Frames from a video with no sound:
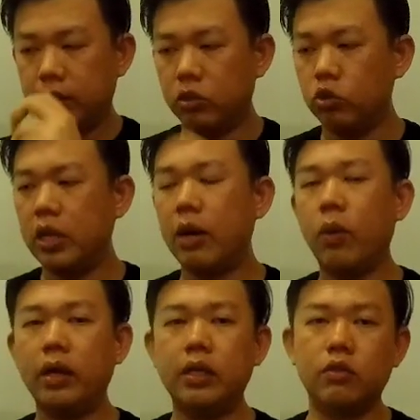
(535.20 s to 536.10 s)
Usually I
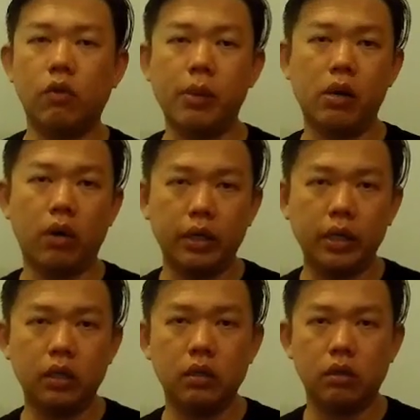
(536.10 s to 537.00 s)
wear this for my running
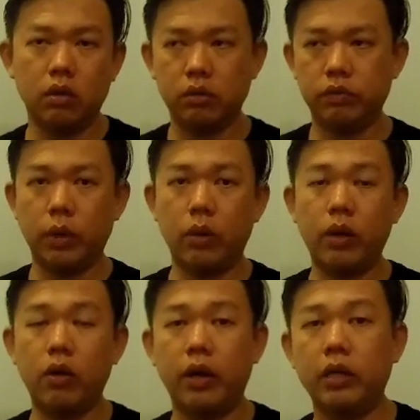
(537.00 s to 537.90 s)
or when I
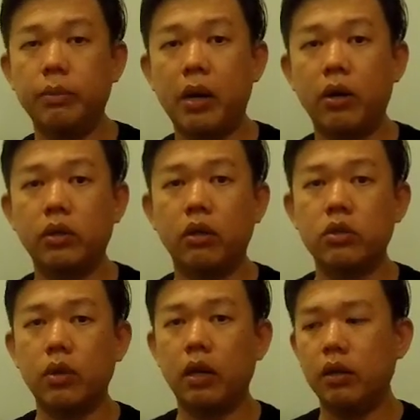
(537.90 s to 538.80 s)
went on any
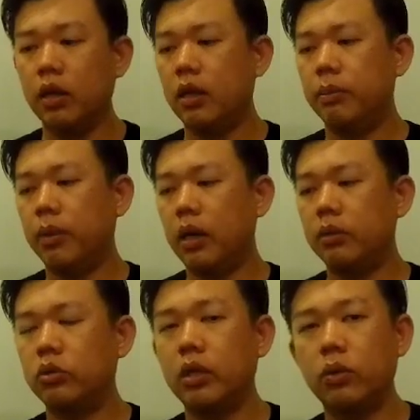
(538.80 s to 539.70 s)
marathons, right? But I
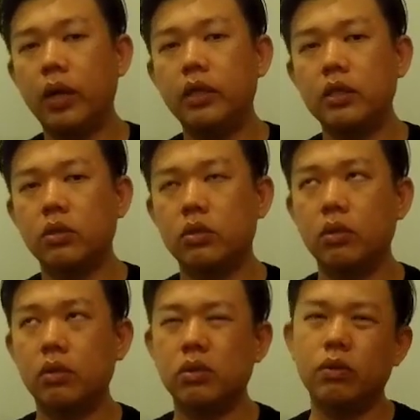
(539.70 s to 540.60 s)
try to wear this
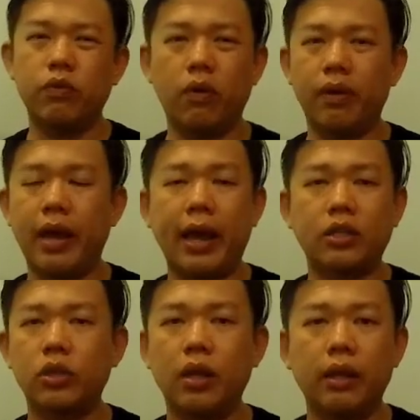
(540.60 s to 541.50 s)
also for like
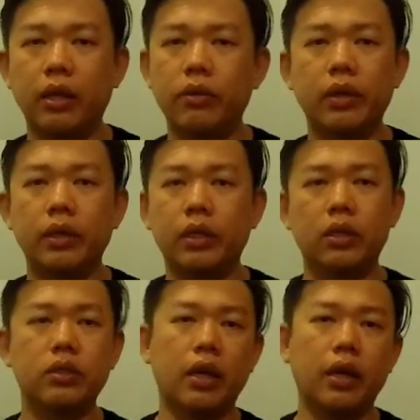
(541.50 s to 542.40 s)
extra layering in
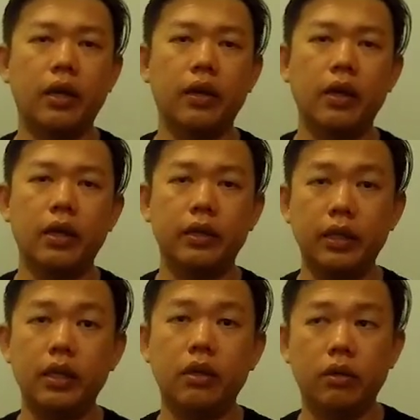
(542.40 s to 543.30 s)
case I
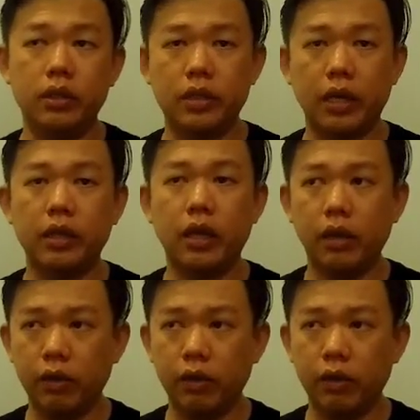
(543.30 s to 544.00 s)
need it on the second day,